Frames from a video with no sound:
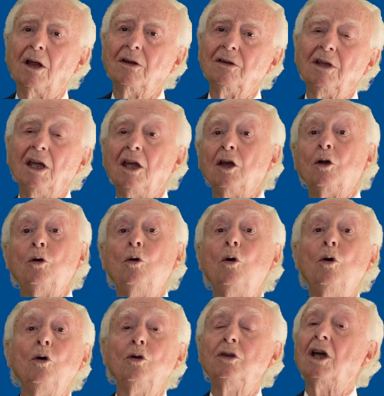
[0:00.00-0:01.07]
the
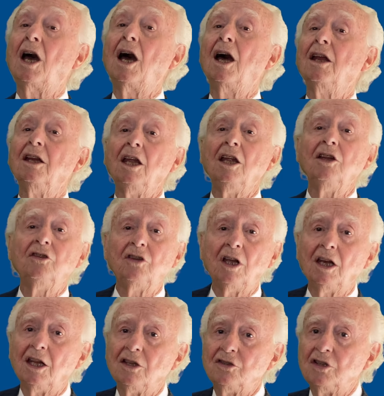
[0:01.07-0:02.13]
good and
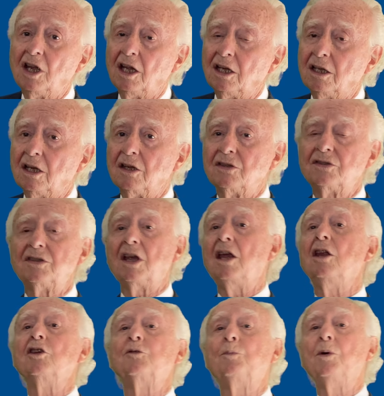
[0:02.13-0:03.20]
intelligent
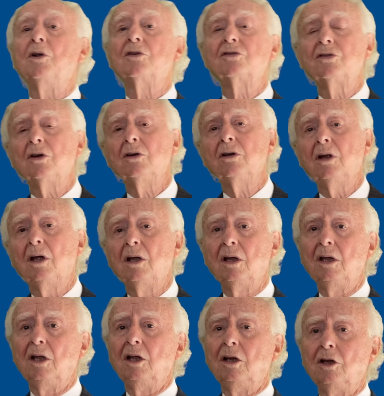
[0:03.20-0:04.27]
salesperson
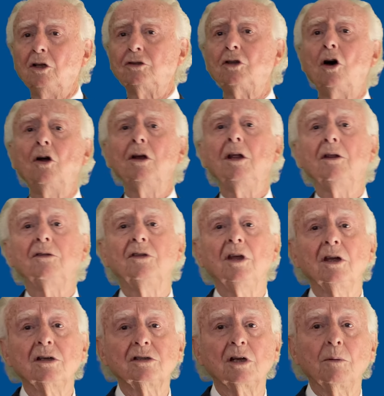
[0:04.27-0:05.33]
not only
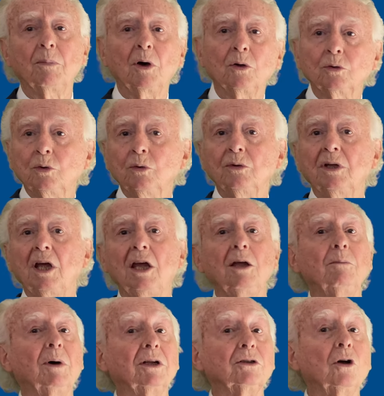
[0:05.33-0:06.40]
thinks about today
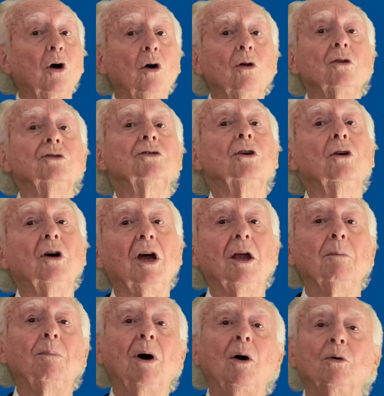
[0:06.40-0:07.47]
but also
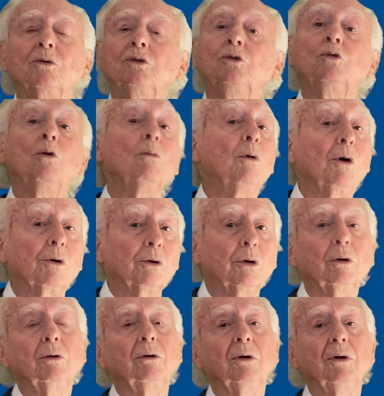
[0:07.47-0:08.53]
about tomorrow.